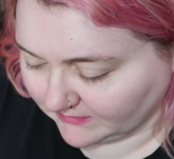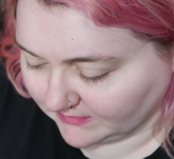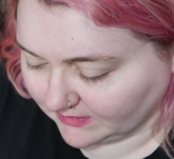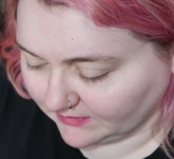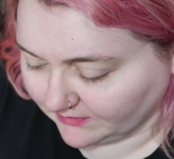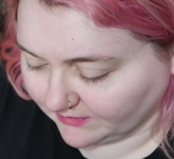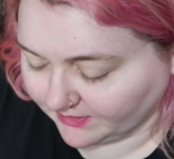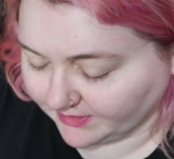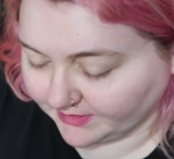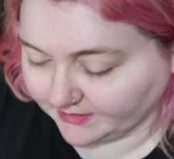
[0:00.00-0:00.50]

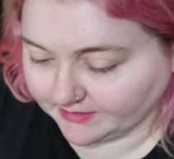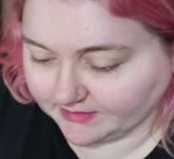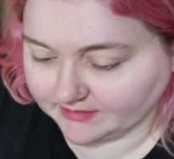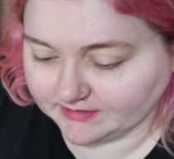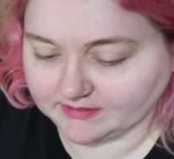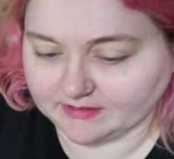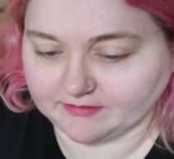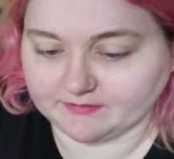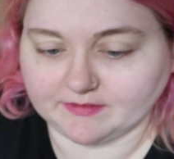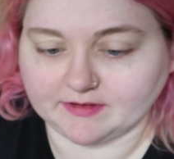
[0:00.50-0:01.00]
dark,
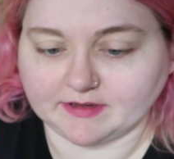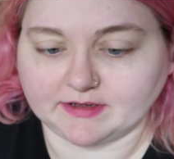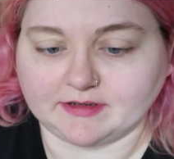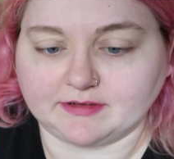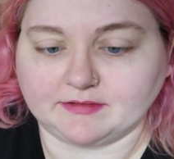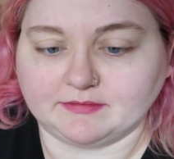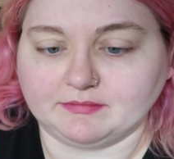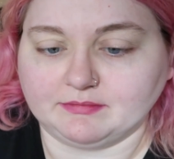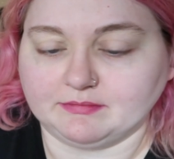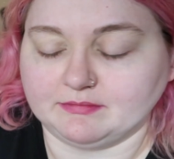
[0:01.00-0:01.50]
because I've got
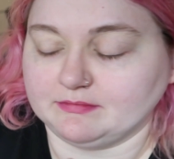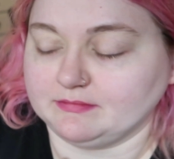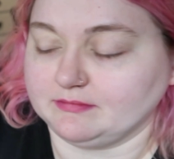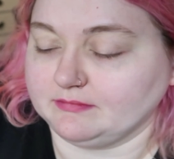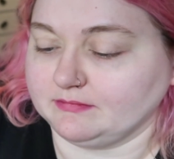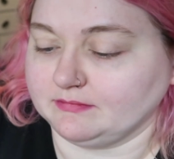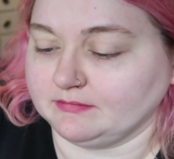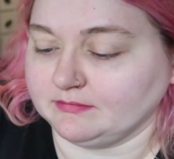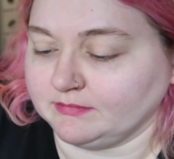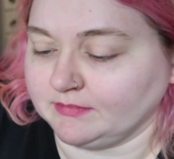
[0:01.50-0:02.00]
a
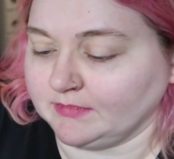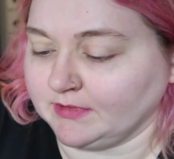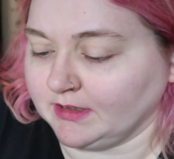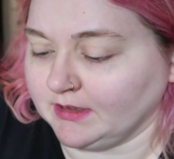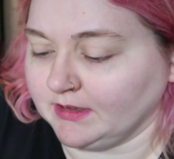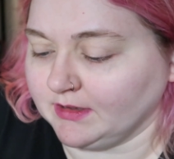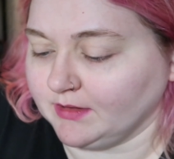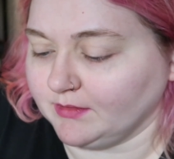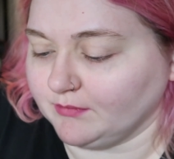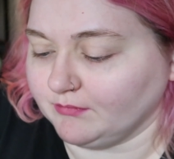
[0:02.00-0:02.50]

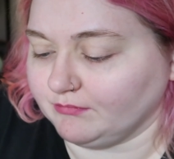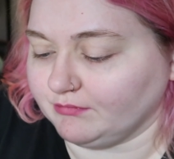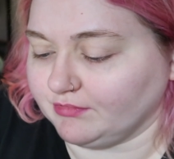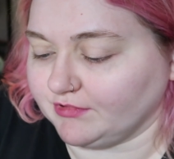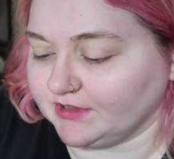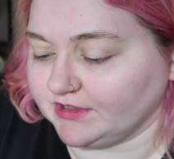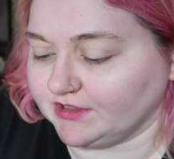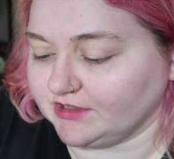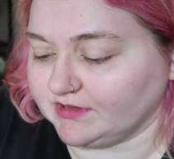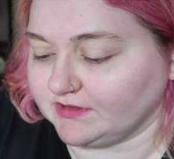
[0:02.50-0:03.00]

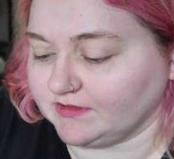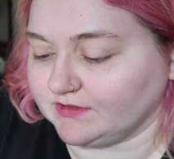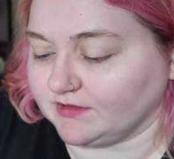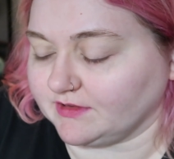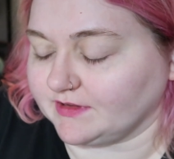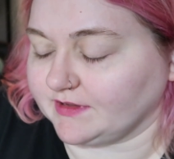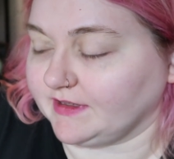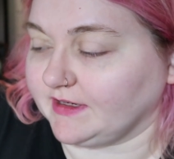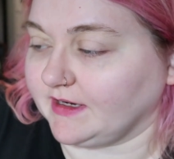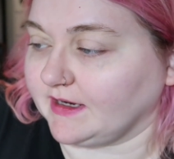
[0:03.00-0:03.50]
brush that's
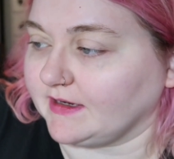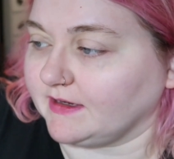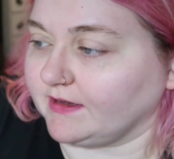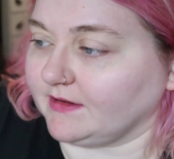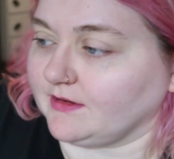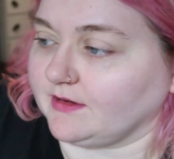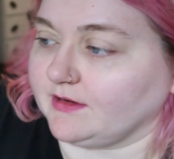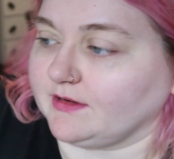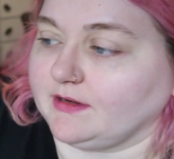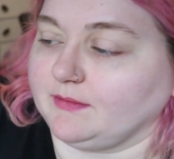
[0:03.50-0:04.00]
already kind of
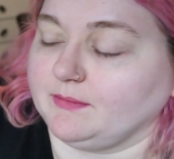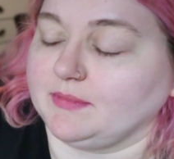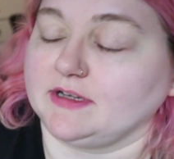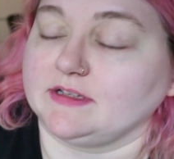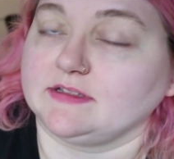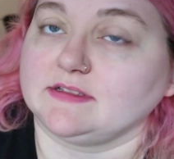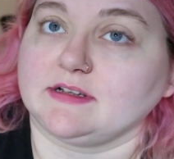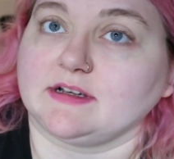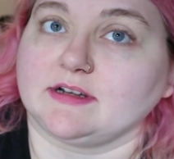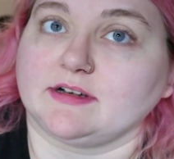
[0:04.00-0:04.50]
dirty, but
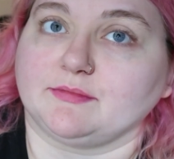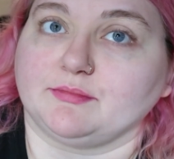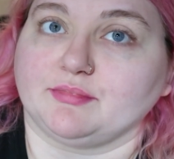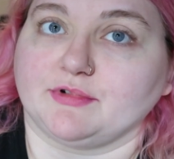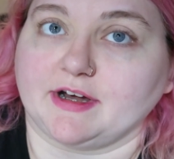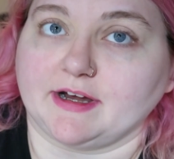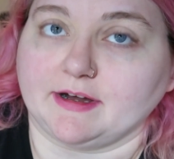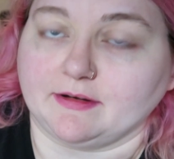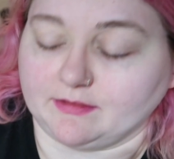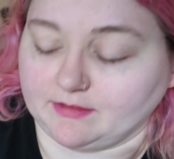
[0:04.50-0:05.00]
it's got a
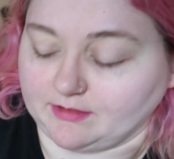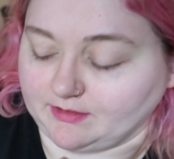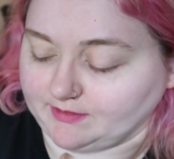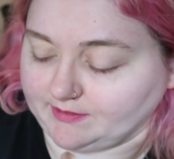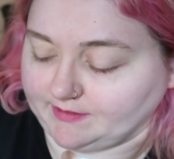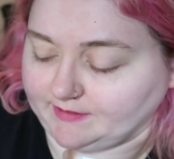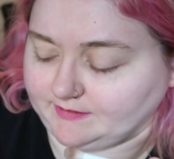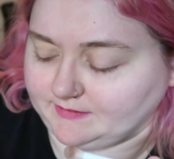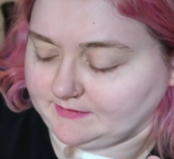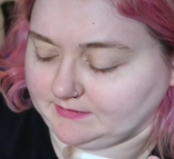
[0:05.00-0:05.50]
brown
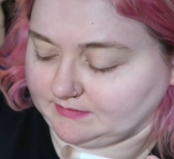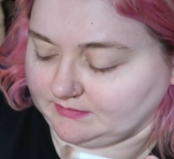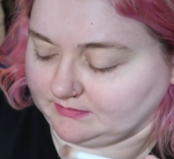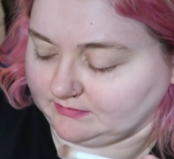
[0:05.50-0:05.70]
on it,